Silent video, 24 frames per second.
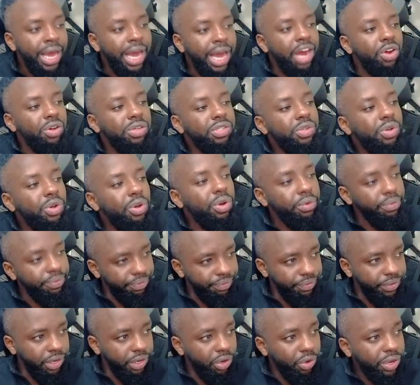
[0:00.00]
and also
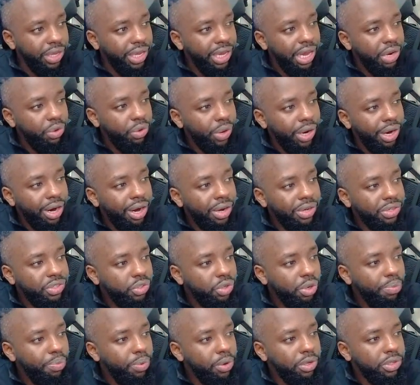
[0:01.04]
looking at where our
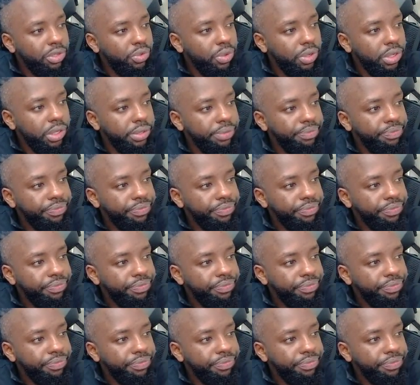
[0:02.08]
stop loss was.